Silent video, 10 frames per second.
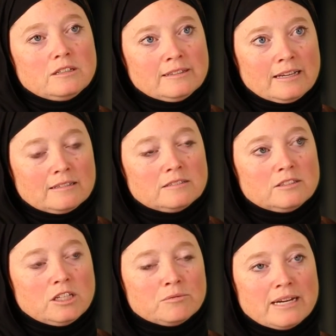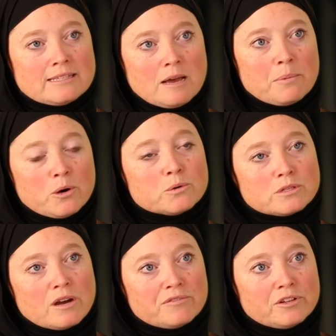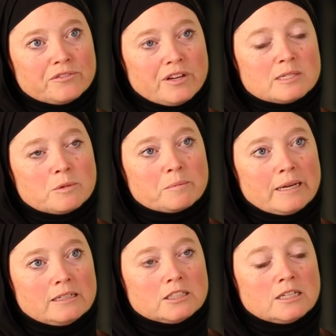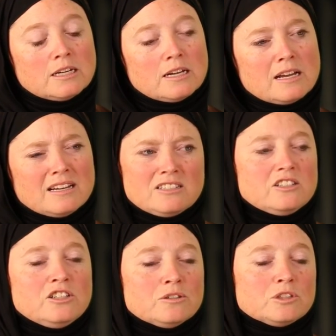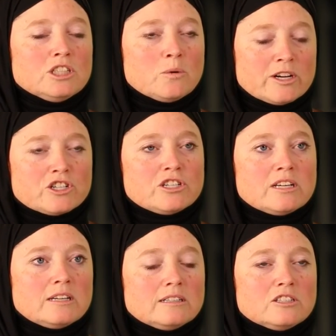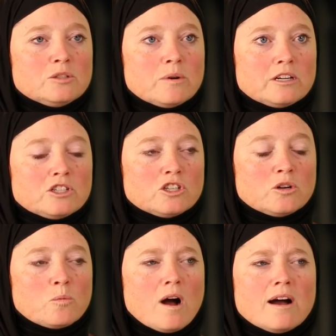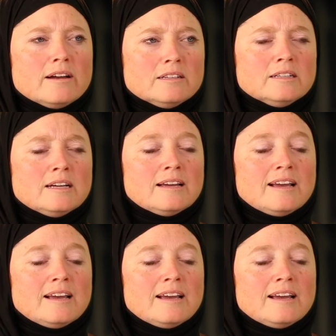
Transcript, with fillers: like, erase that post off your Facebook page. And, you know, she questioned it and she wanted to know why.